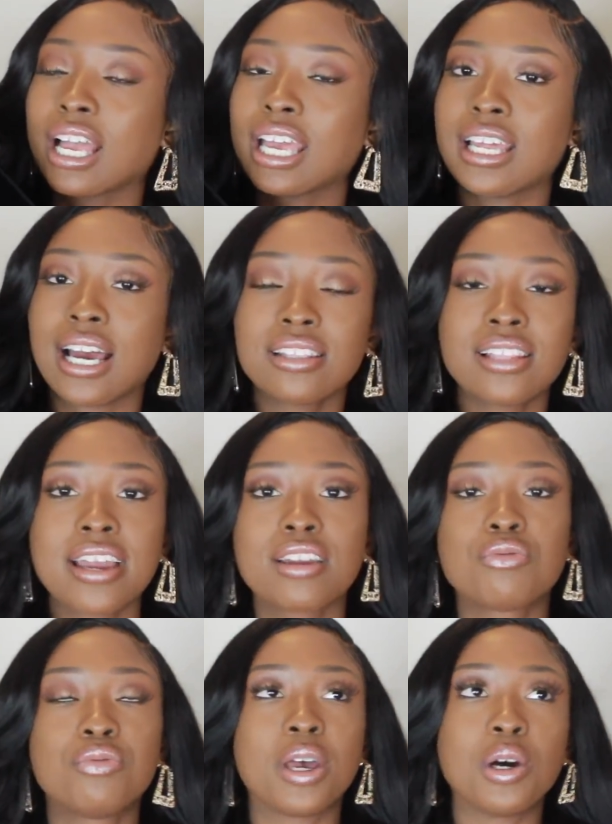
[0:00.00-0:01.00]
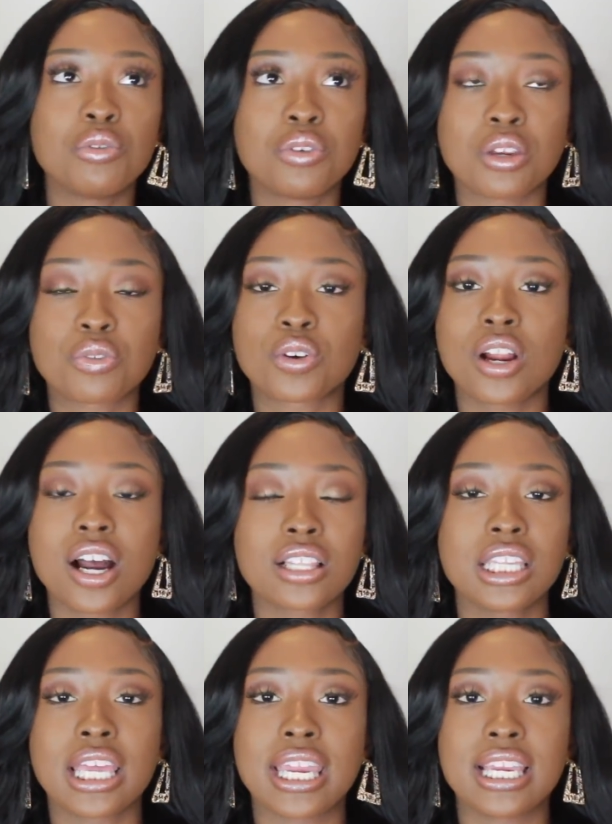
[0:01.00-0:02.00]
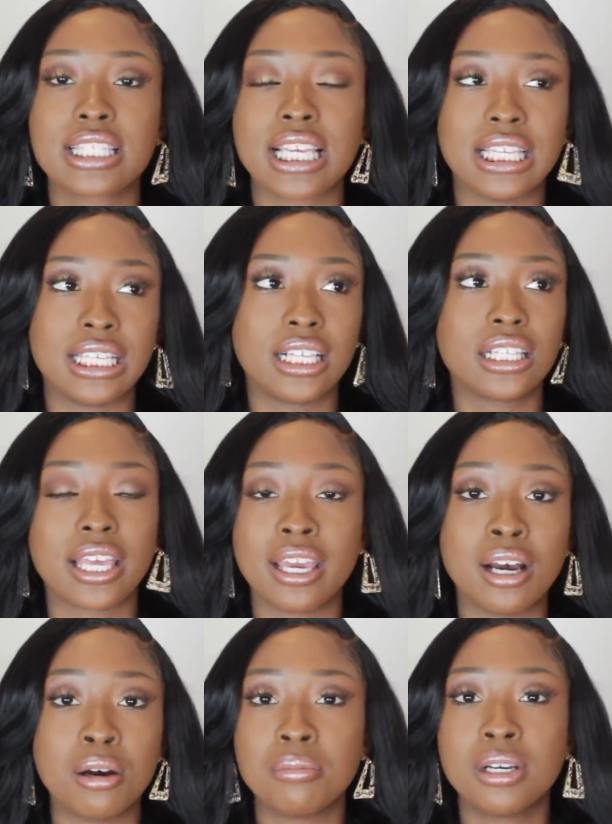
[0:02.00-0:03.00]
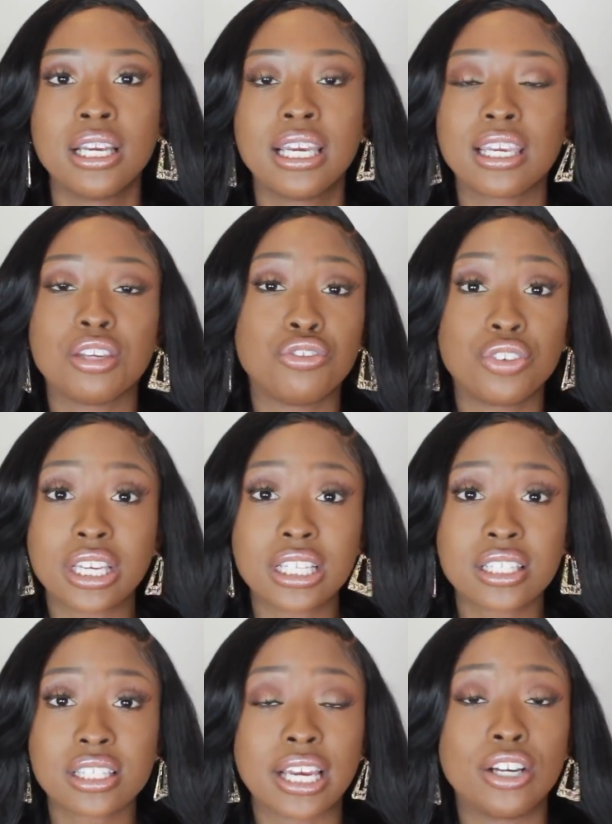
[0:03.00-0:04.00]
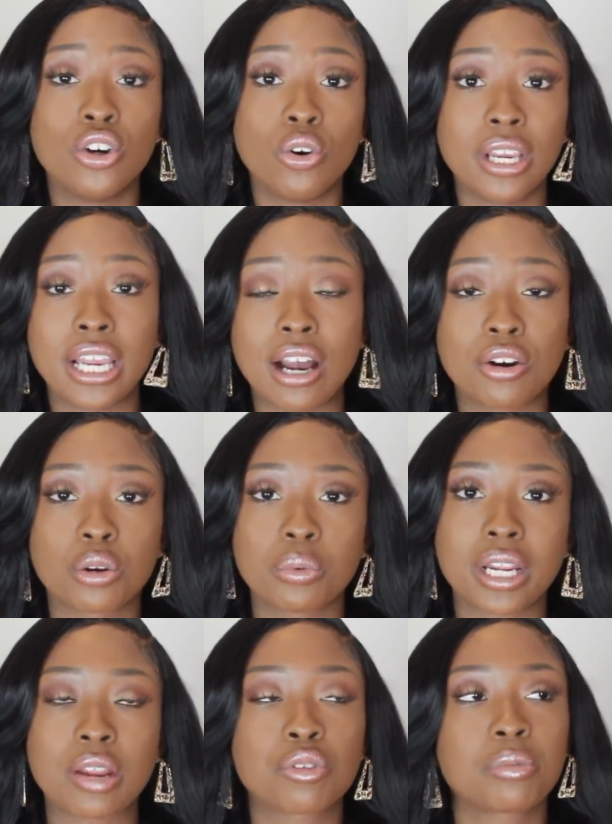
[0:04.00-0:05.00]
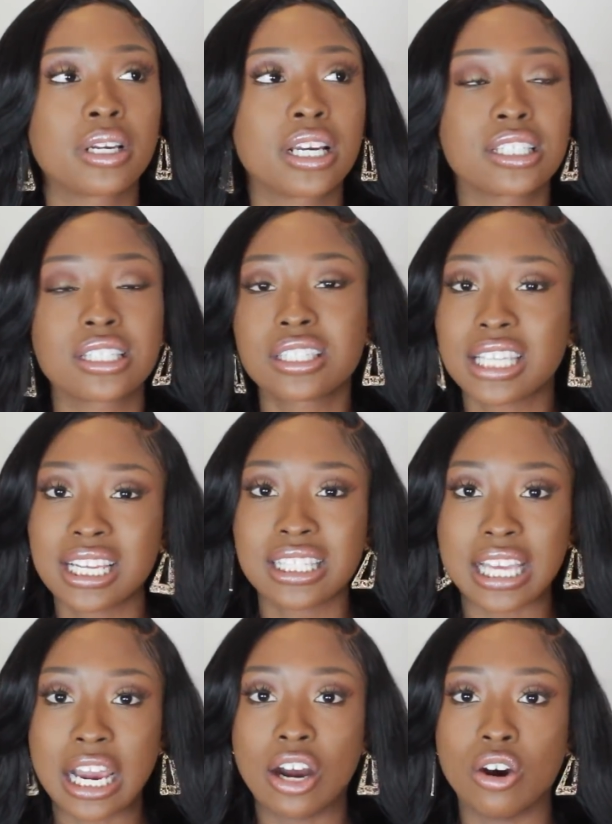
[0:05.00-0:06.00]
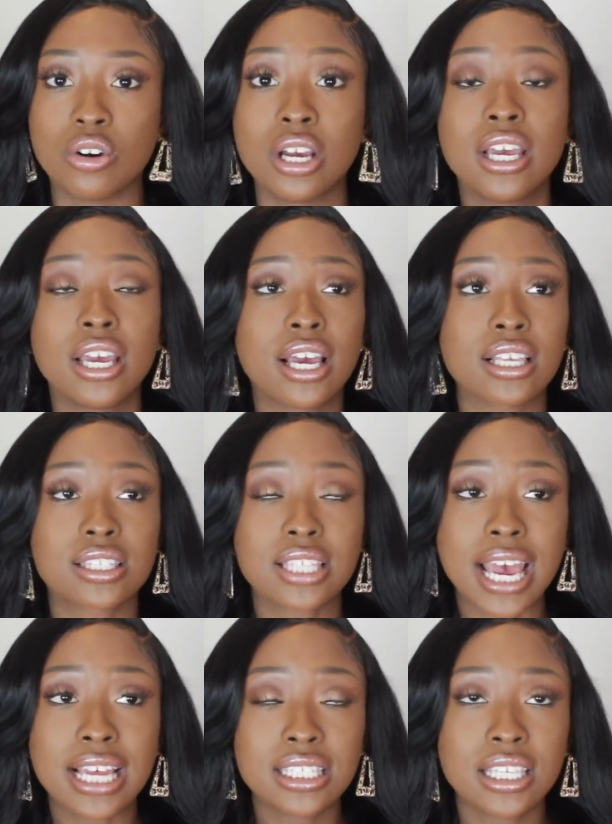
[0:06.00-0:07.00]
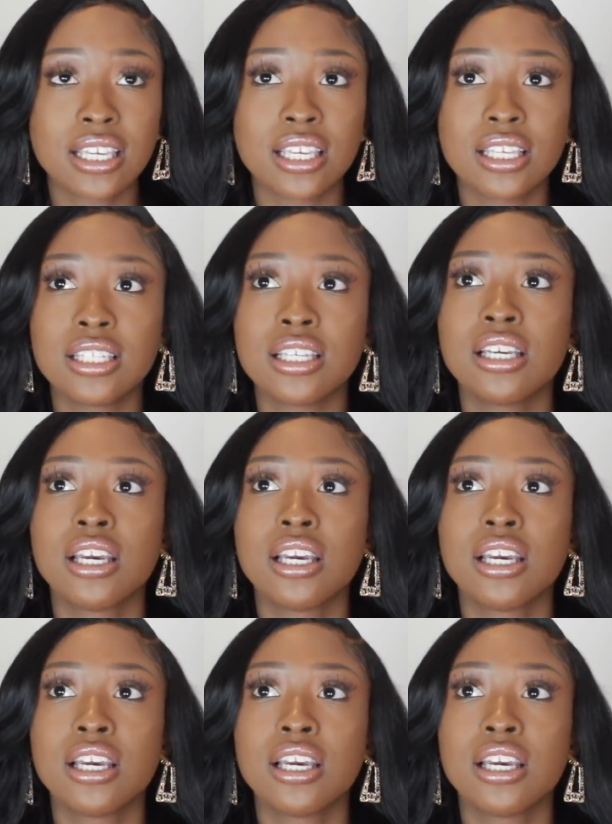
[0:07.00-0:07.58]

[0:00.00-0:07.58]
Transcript: And I like velvet for holidays and glam events, like going out or whatever, because it stands out. Satin,